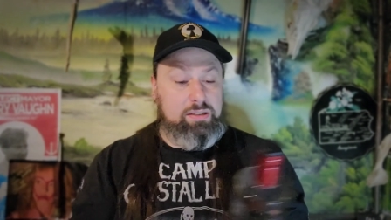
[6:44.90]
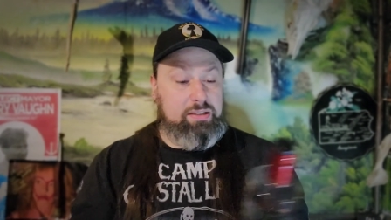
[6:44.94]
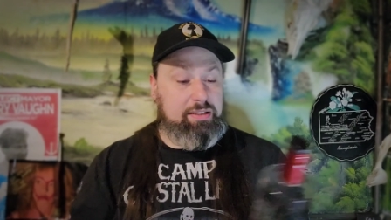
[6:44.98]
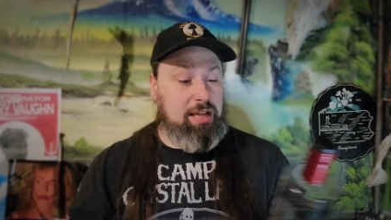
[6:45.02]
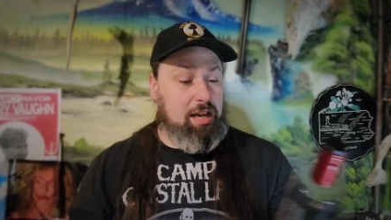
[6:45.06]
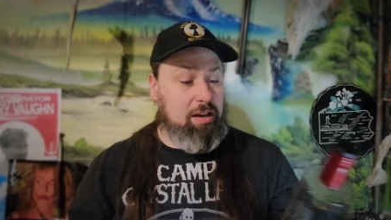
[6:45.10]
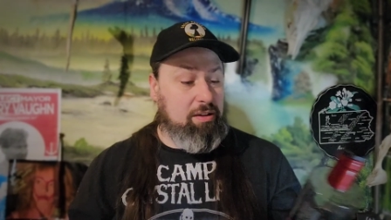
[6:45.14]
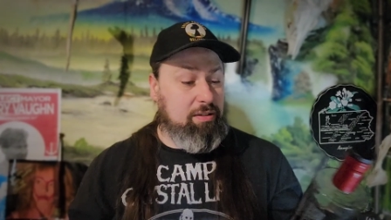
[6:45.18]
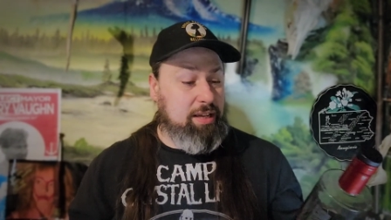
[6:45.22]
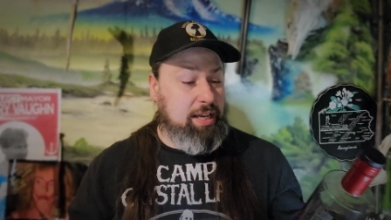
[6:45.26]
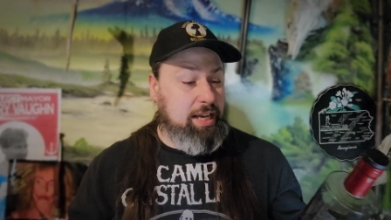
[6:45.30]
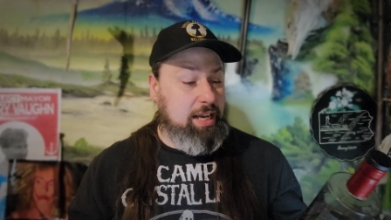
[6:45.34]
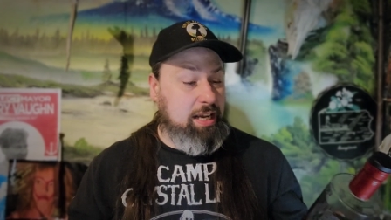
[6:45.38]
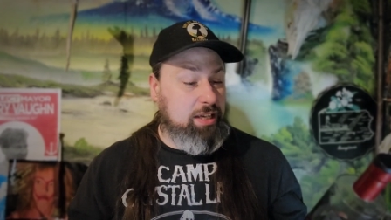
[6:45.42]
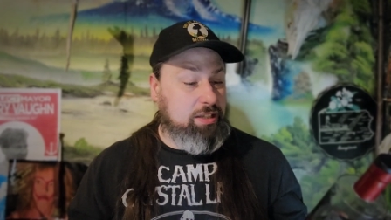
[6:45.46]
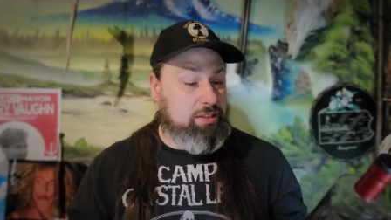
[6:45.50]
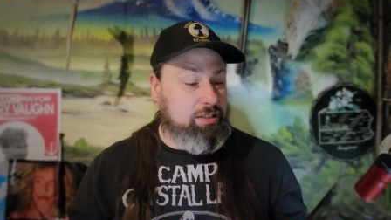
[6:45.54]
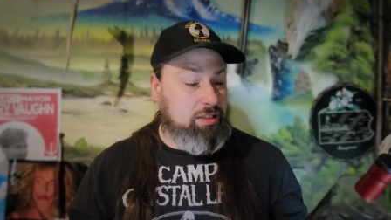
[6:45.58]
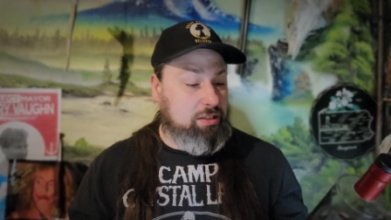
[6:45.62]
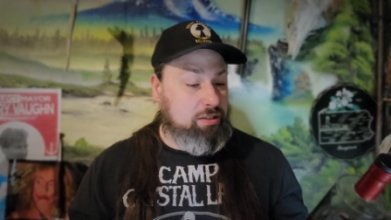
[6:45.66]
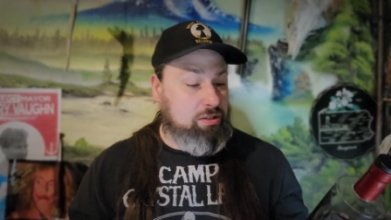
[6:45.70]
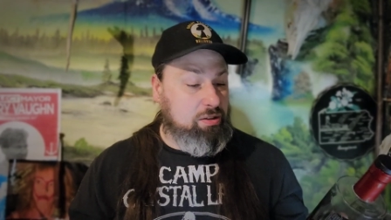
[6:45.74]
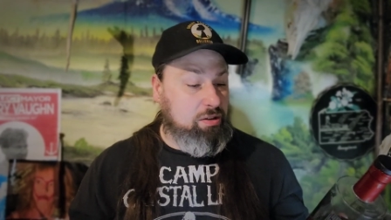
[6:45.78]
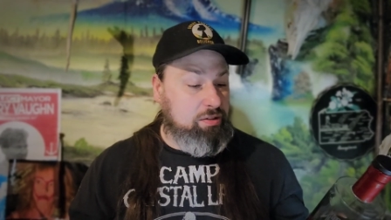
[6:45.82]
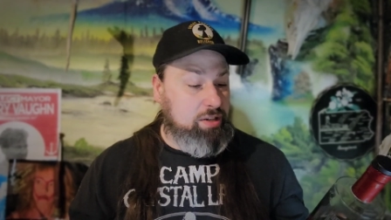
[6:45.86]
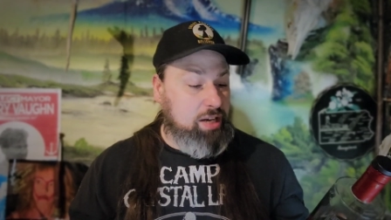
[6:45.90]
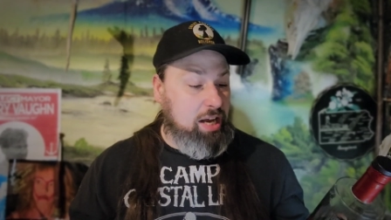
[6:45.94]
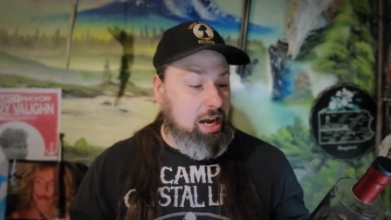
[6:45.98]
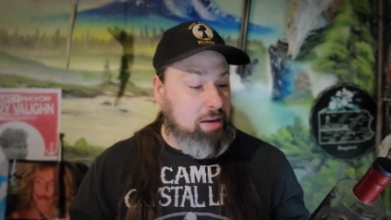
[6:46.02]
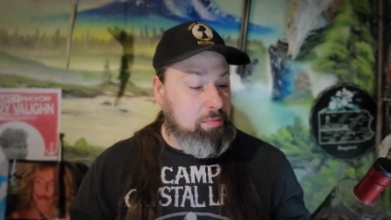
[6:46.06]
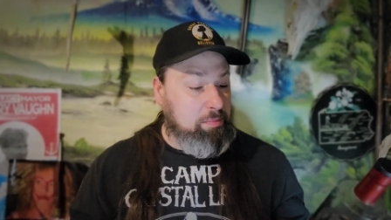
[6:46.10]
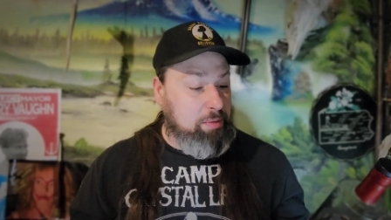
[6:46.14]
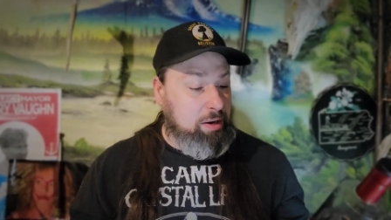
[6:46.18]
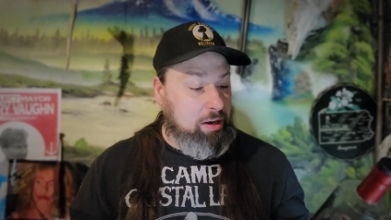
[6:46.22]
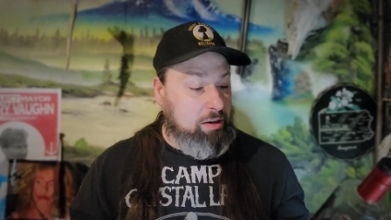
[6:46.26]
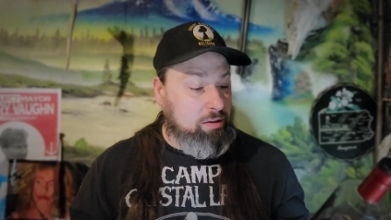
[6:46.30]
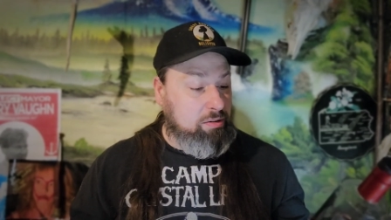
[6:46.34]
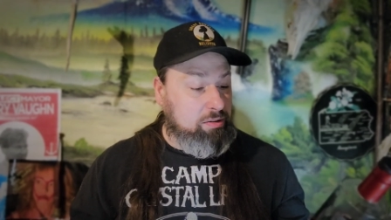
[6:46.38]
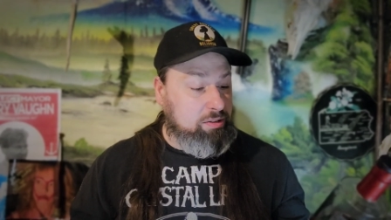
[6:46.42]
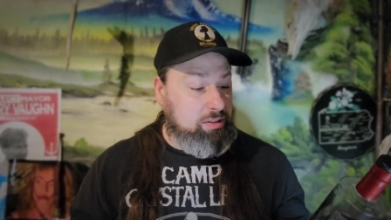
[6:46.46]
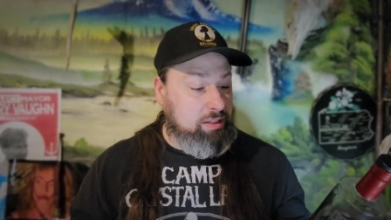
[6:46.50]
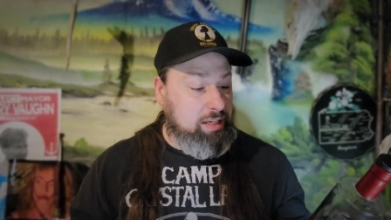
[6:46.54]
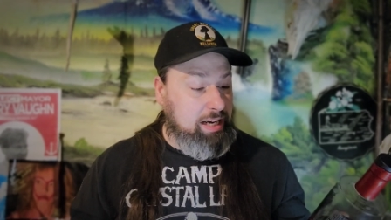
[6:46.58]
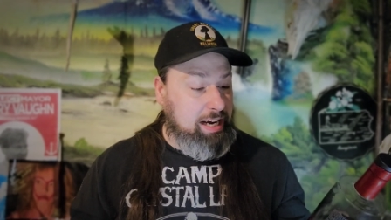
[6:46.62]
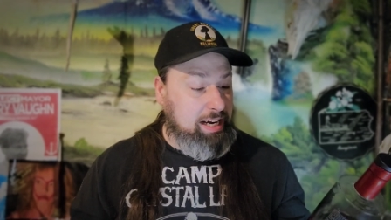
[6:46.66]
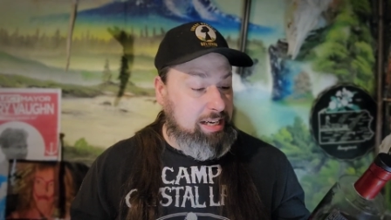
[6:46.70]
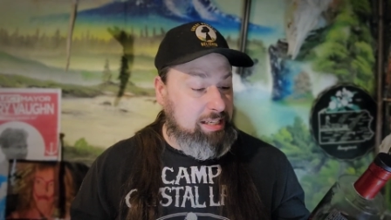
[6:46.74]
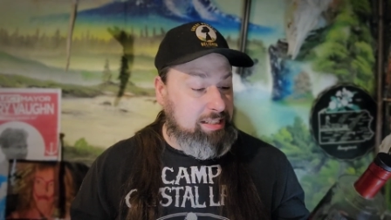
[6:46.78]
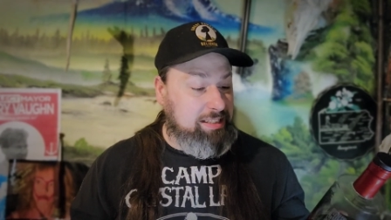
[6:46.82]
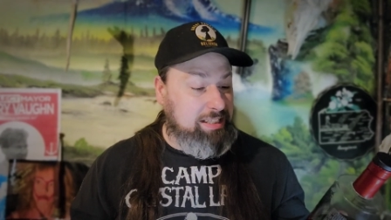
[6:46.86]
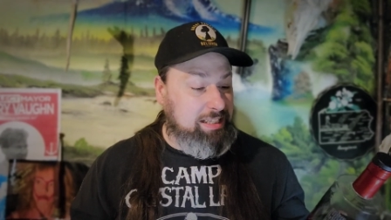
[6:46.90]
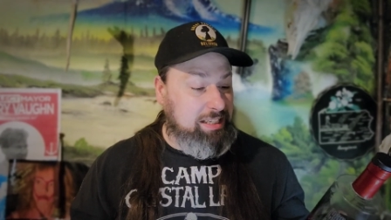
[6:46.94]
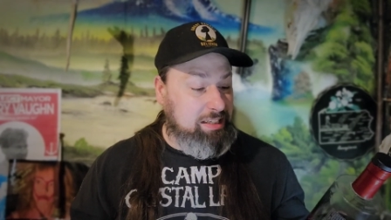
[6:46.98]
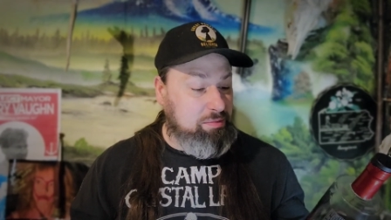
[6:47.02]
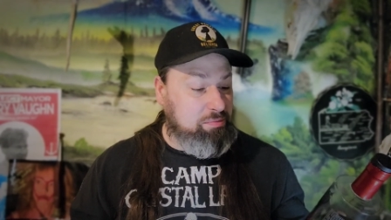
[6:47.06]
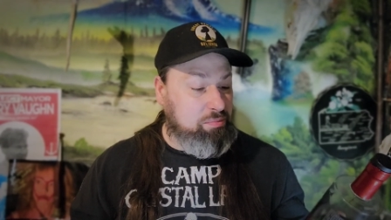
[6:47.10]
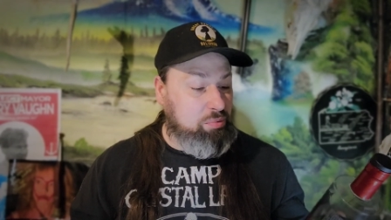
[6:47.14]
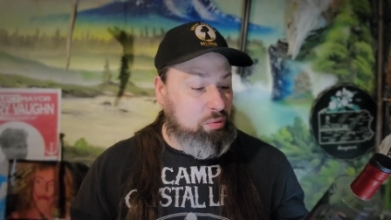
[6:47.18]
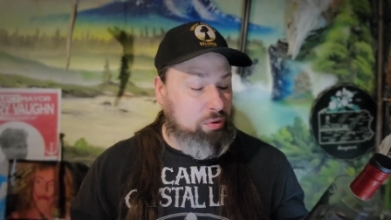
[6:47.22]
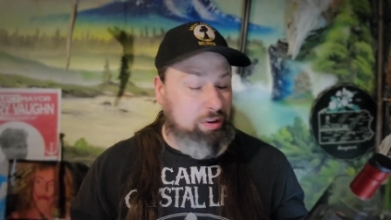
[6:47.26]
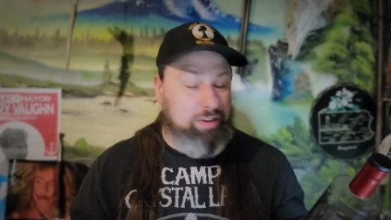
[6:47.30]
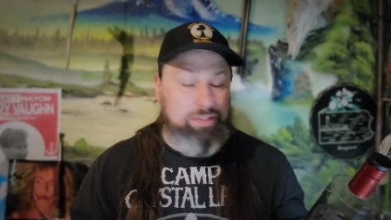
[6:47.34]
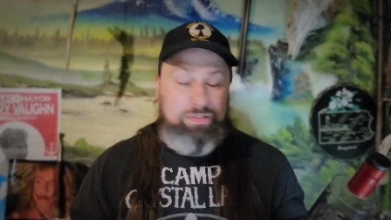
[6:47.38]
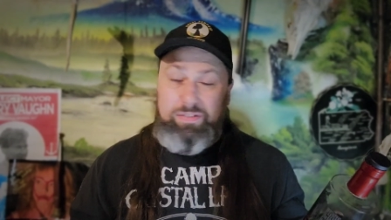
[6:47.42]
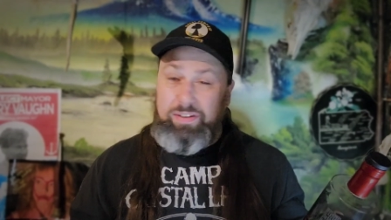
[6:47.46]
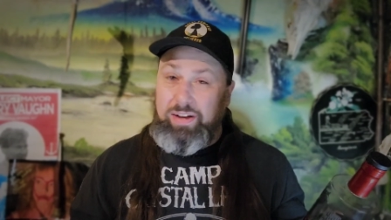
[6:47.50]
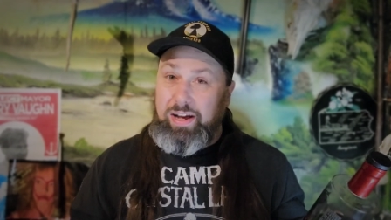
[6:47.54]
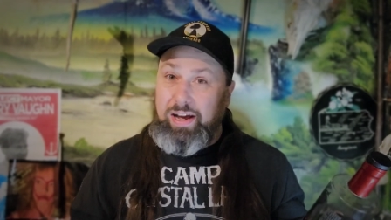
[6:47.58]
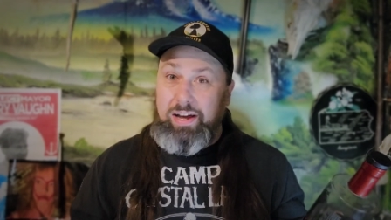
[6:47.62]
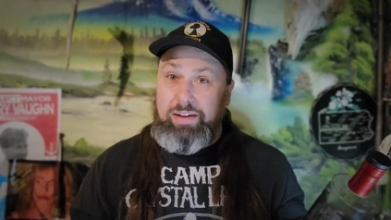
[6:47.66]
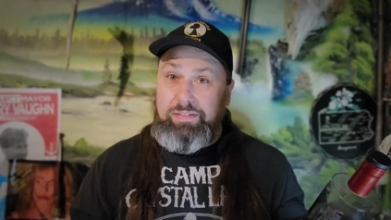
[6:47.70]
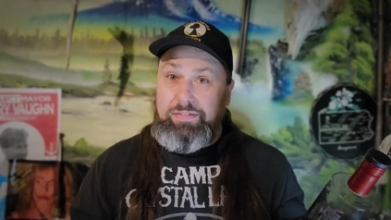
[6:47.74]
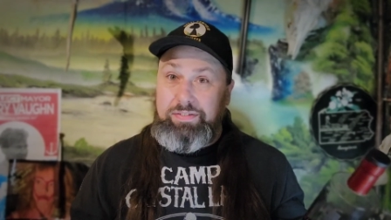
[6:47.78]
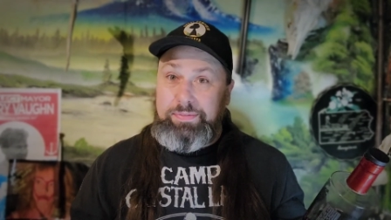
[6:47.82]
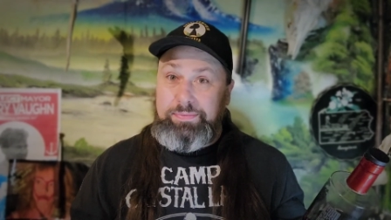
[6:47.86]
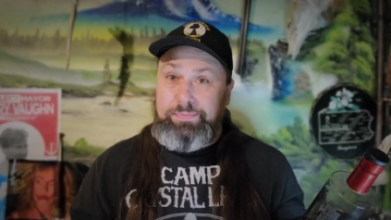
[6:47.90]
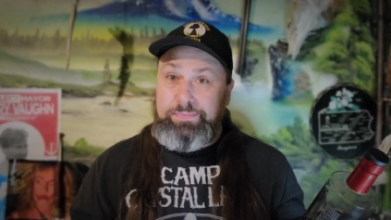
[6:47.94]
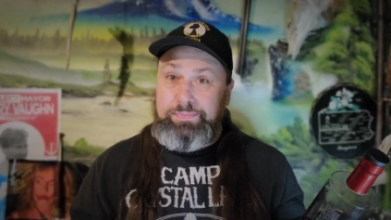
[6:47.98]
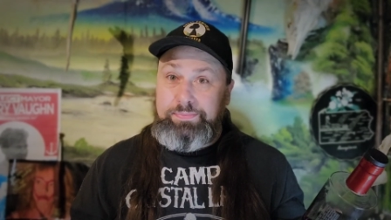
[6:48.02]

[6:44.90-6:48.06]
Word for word: Stout aged in cognac barrels, 18.5.